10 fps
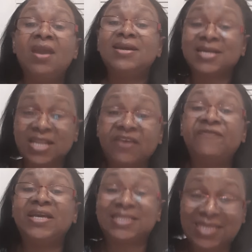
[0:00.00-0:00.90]

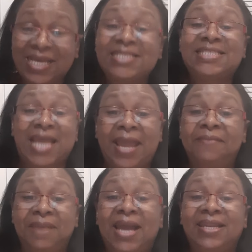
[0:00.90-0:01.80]
Grieving takes
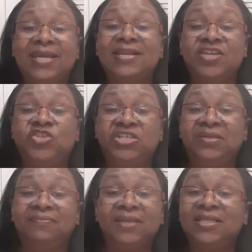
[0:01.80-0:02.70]
time and energy.
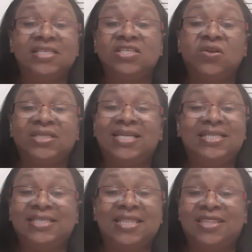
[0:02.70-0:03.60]
It is not an
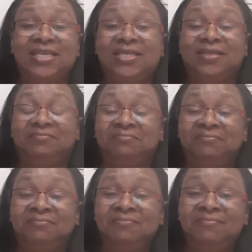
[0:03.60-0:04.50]
easy thing.
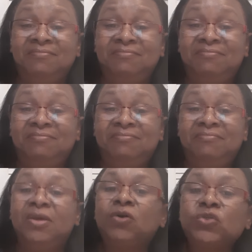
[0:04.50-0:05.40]

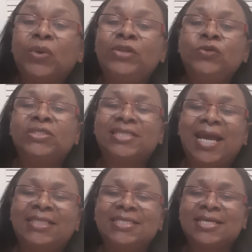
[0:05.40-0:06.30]
Because when you start